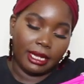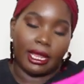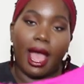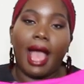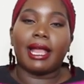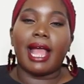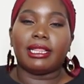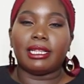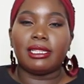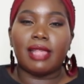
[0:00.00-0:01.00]
Yeah, I
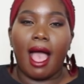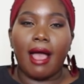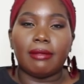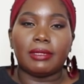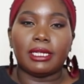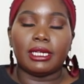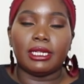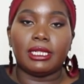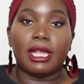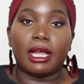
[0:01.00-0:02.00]
got this top
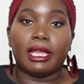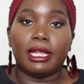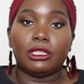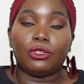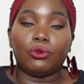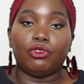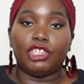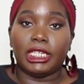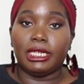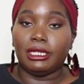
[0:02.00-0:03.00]
to tuck into
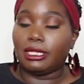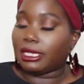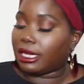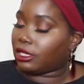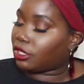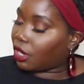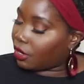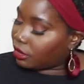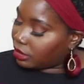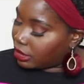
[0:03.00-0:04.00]
jeans and
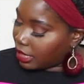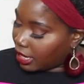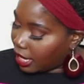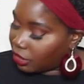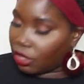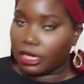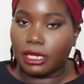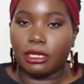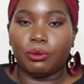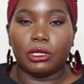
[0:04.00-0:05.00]
skirts, and I thought
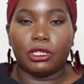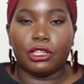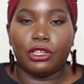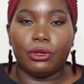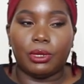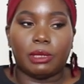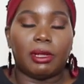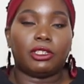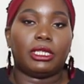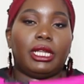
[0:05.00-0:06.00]
it would look cute,
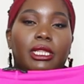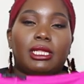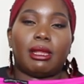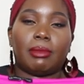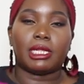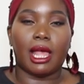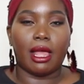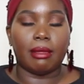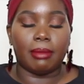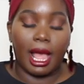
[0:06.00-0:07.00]
especially in the
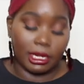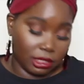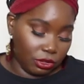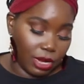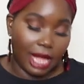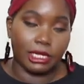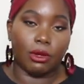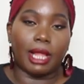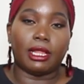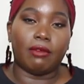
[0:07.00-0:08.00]
summertime. I, you guys know
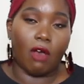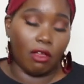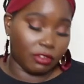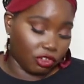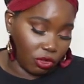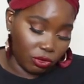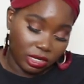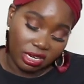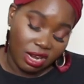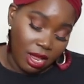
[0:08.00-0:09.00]
I love off the
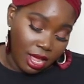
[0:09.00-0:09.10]
shoulder.